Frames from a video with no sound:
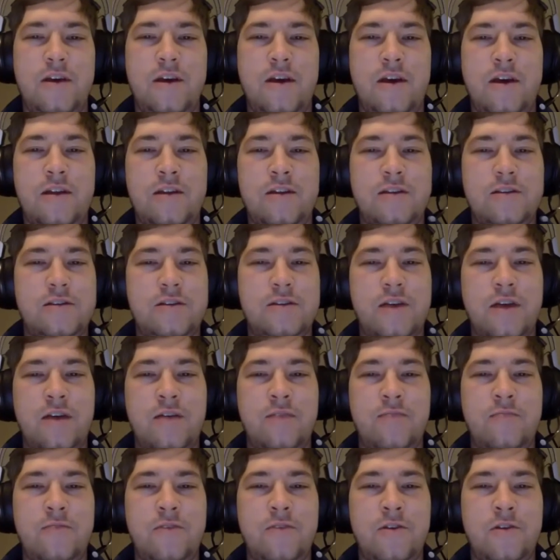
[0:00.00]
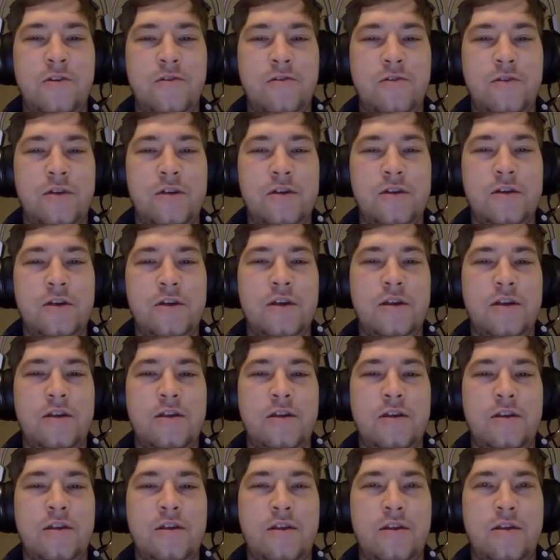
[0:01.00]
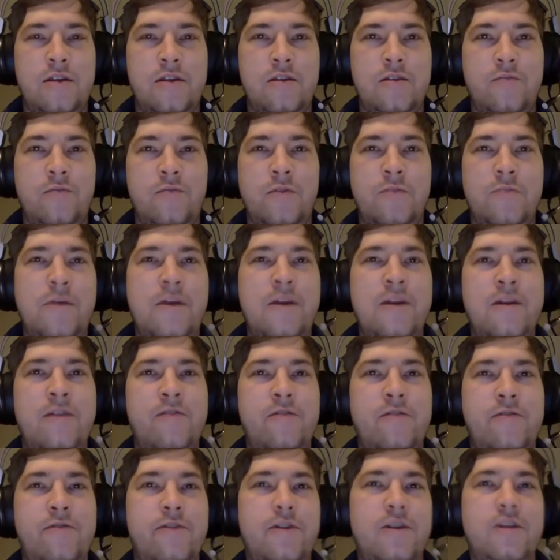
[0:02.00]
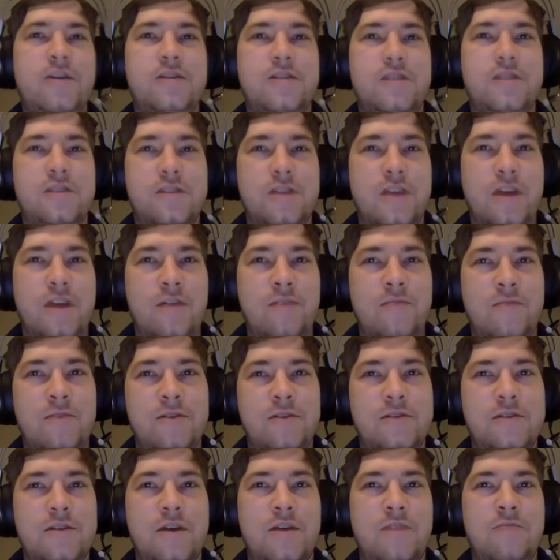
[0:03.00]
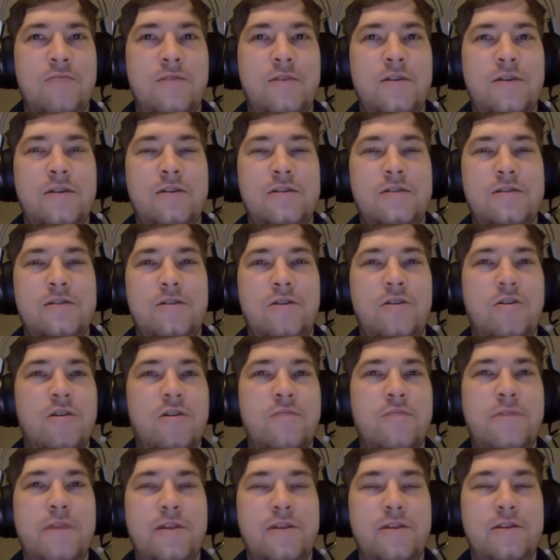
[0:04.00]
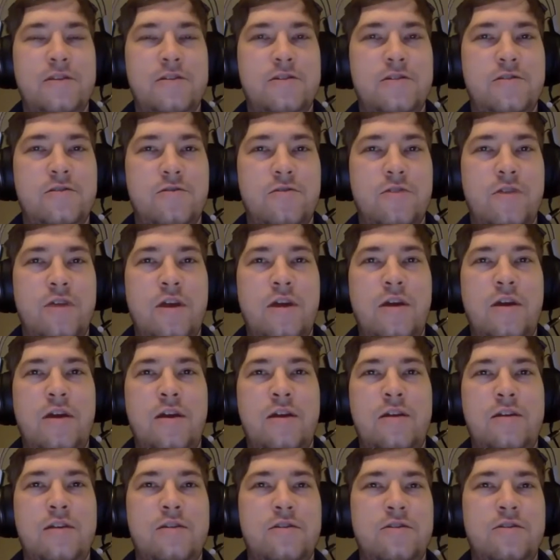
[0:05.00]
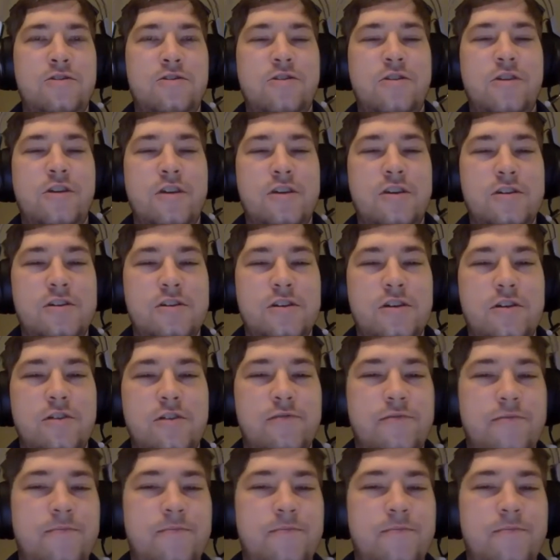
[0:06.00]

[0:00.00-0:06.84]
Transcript: And this game, you know, it we may never finish this game. This game is all about the story and the journey itself.